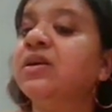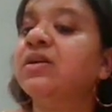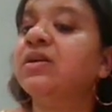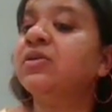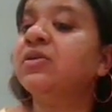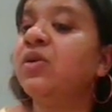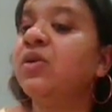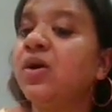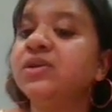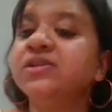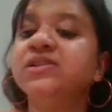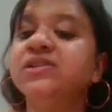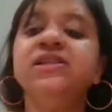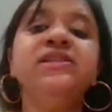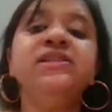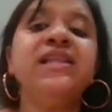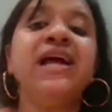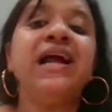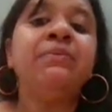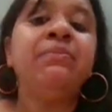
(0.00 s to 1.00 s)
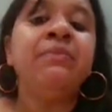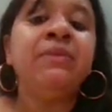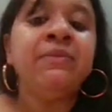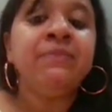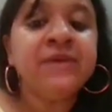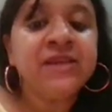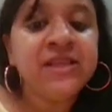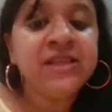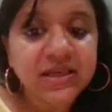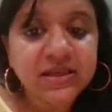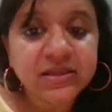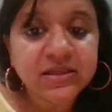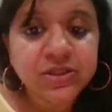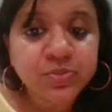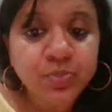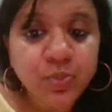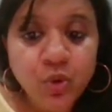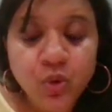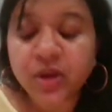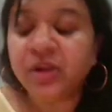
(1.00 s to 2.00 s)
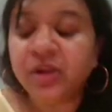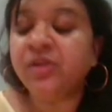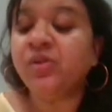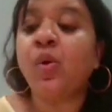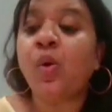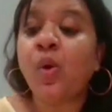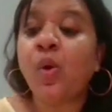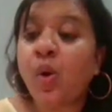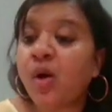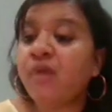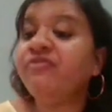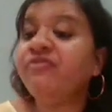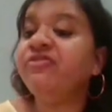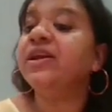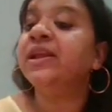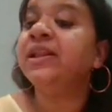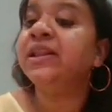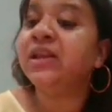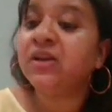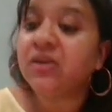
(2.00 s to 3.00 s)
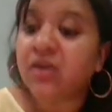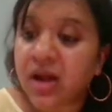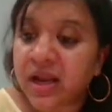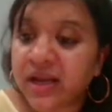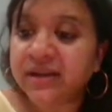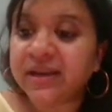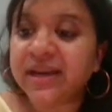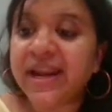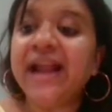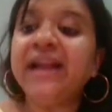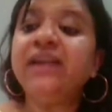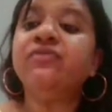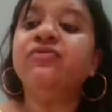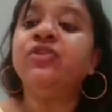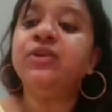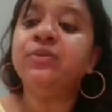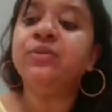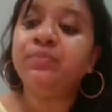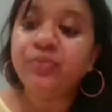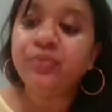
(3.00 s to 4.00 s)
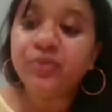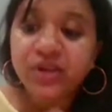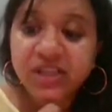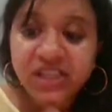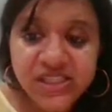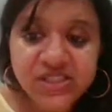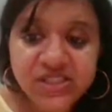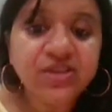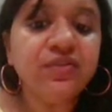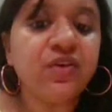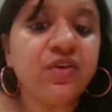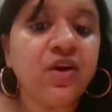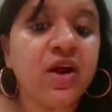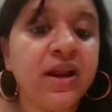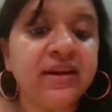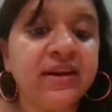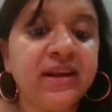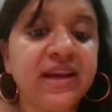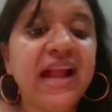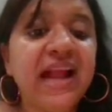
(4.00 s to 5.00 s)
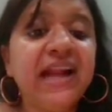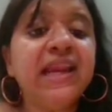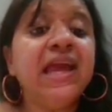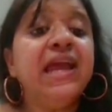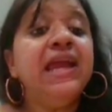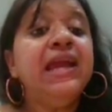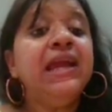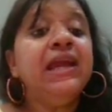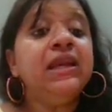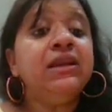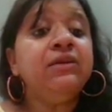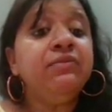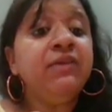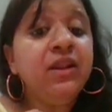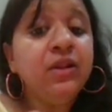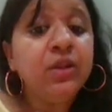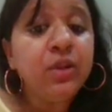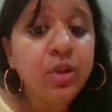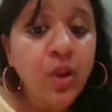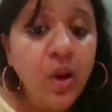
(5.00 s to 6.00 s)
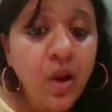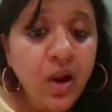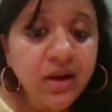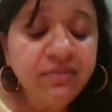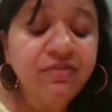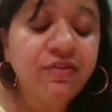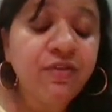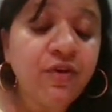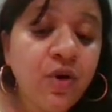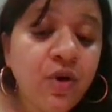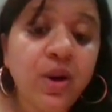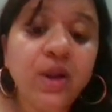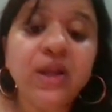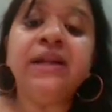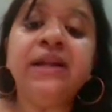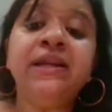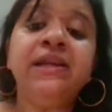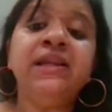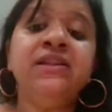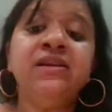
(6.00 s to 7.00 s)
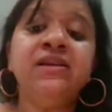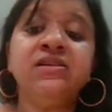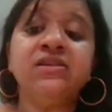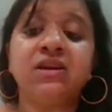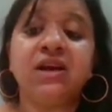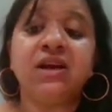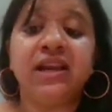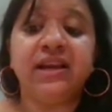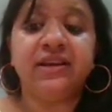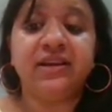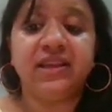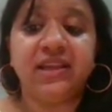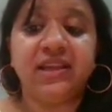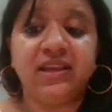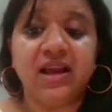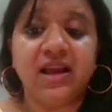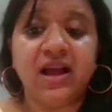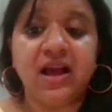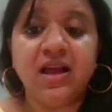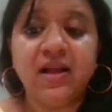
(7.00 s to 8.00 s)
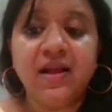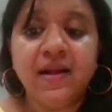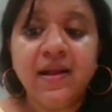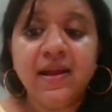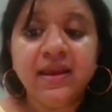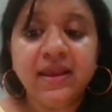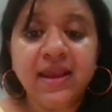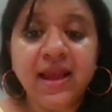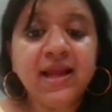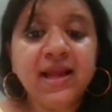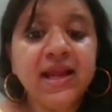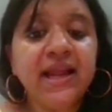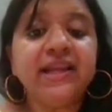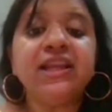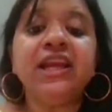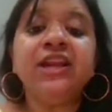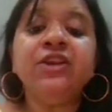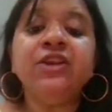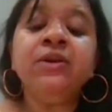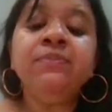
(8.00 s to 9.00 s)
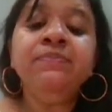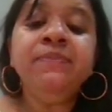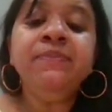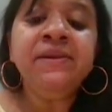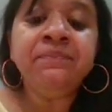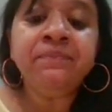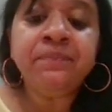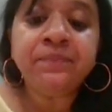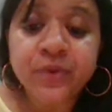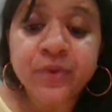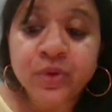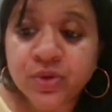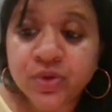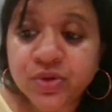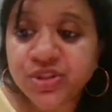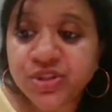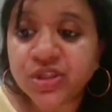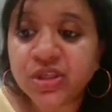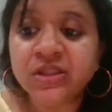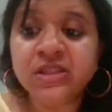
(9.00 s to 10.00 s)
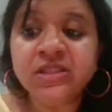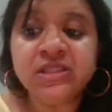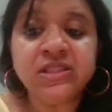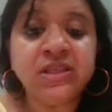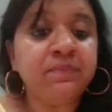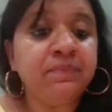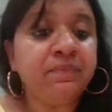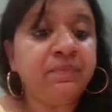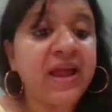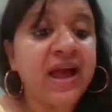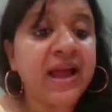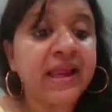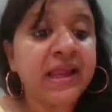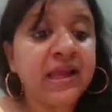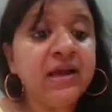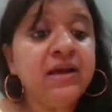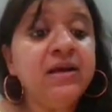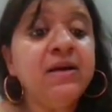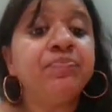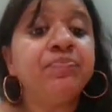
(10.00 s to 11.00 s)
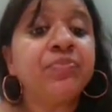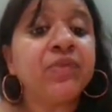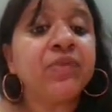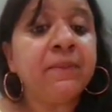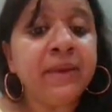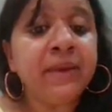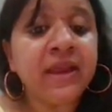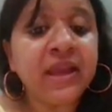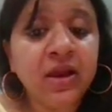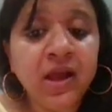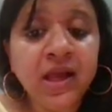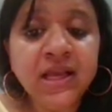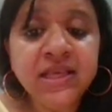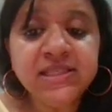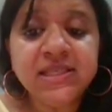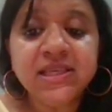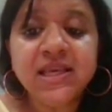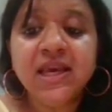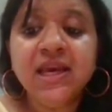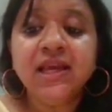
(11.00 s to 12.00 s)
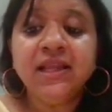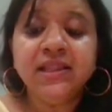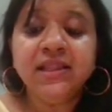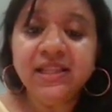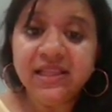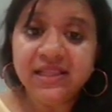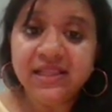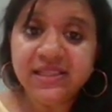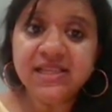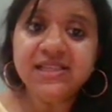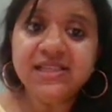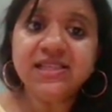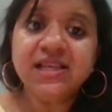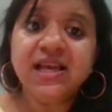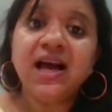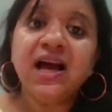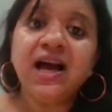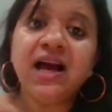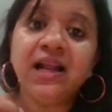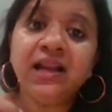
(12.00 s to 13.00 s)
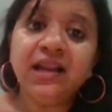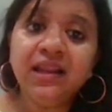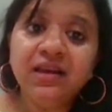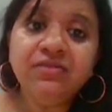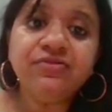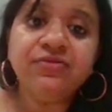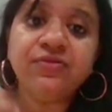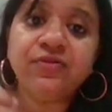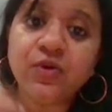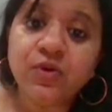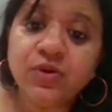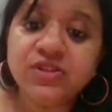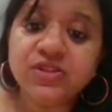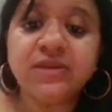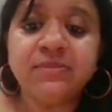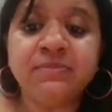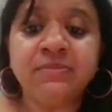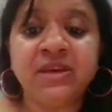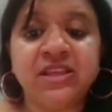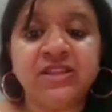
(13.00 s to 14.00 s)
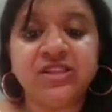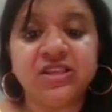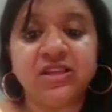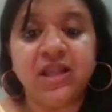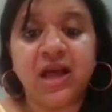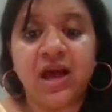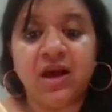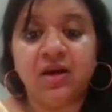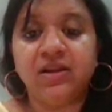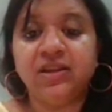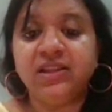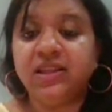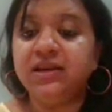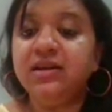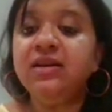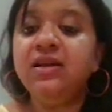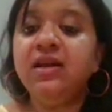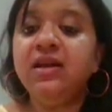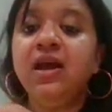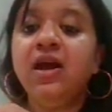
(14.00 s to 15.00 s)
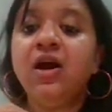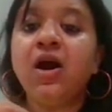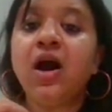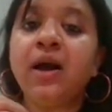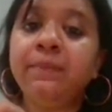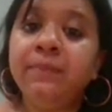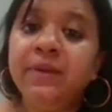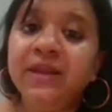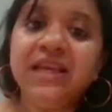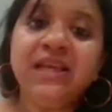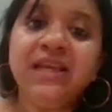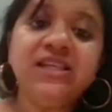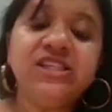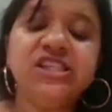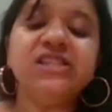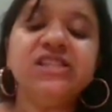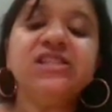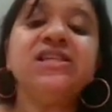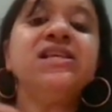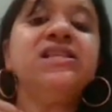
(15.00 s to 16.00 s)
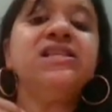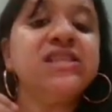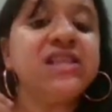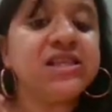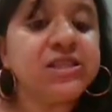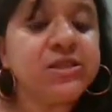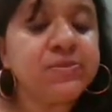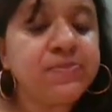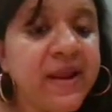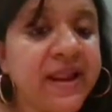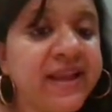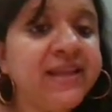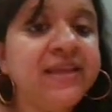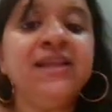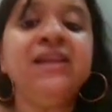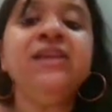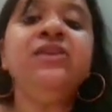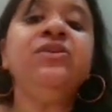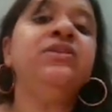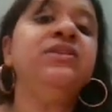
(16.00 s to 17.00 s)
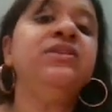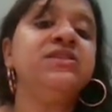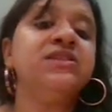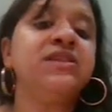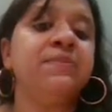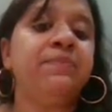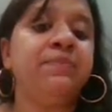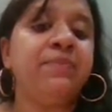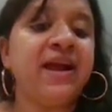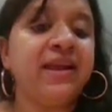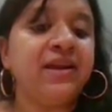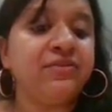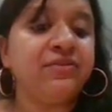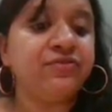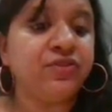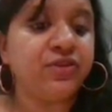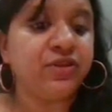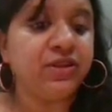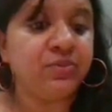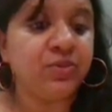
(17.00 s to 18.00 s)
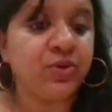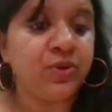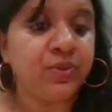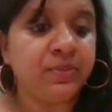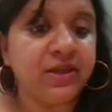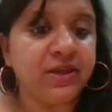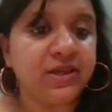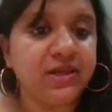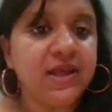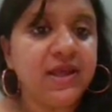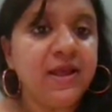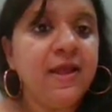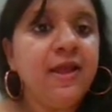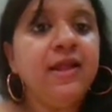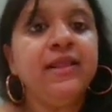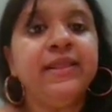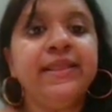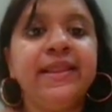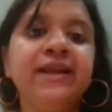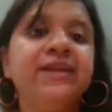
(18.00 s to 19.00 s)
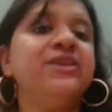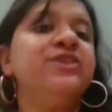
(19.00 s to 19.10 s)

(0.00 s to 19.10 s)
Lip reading: clauses that may be spoken of in the contract for a breach of contract. It will not fall under this criteria. Yeah, it cannot be imposed on the supplier because this is under force majeure now. The obligations are suspended on the supplier for the moment. That